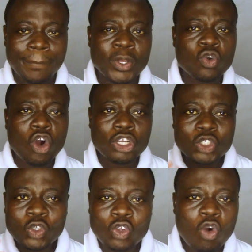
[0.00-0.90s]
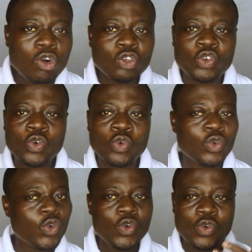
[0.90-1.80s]
because you don't want
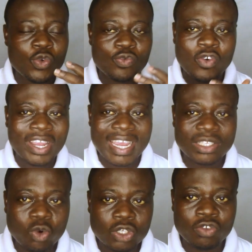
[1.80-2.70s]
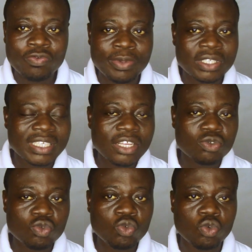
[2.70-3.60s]
to forget what you've been
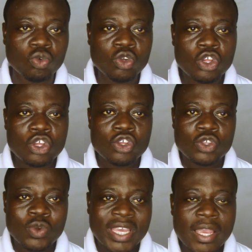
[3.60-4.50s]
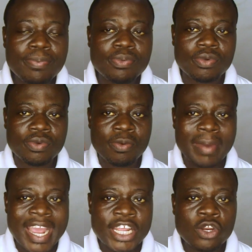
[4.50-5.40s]
sent to do, you keep
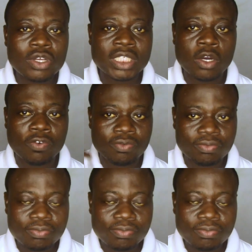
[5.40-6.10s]
reminding yourself.